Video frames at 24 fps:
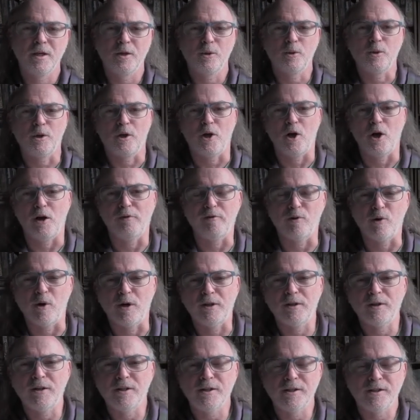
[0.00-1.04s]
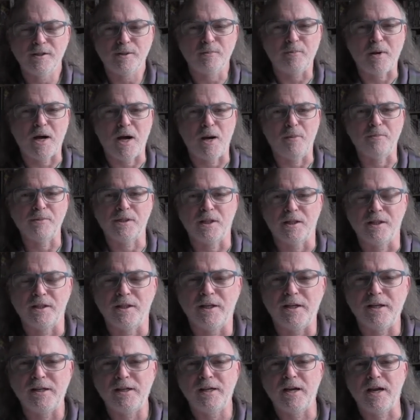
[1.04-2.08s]
Well, hi everyone, it's Palm
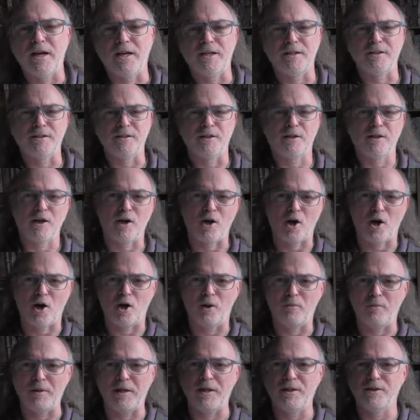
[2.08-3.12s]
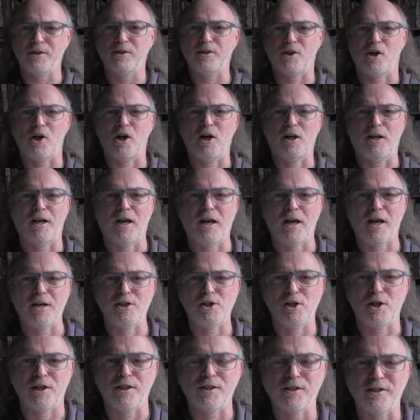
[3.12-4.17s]
Sunday and I'm inside,
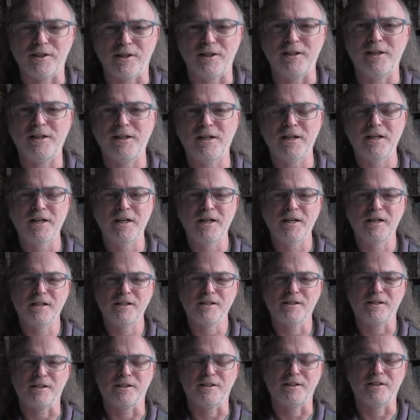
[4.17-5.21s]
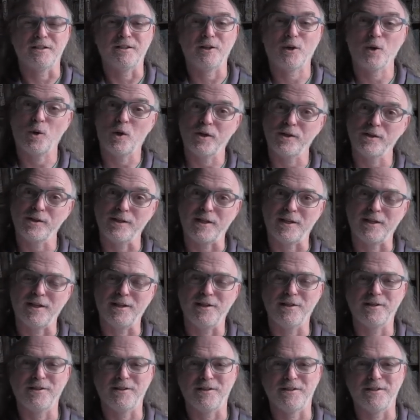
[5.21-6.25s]
as you can see. It's not quite as sunny
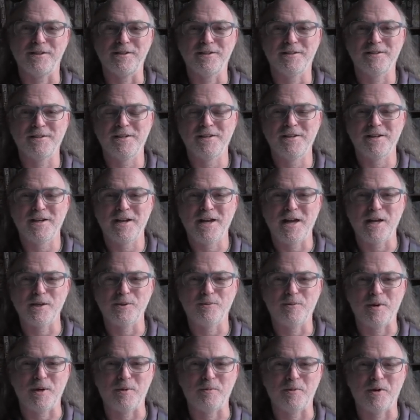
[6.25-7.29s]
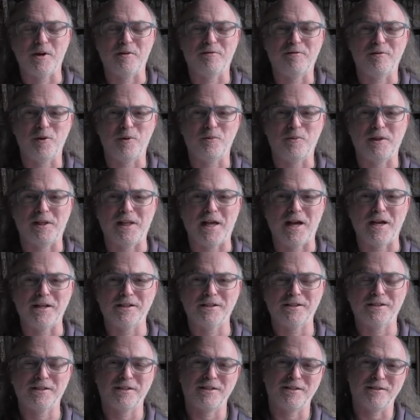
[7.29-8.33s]
as it has been when I've filmed
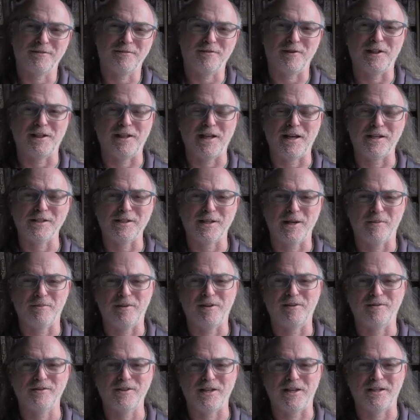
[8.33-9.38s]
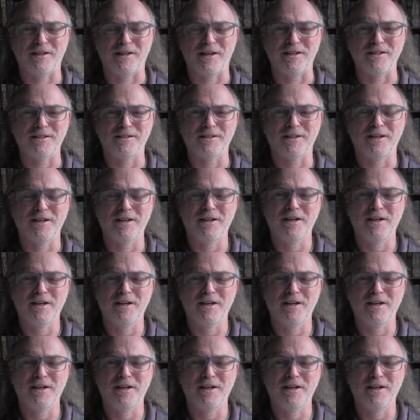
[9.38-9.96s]
for the last couple of Sundays.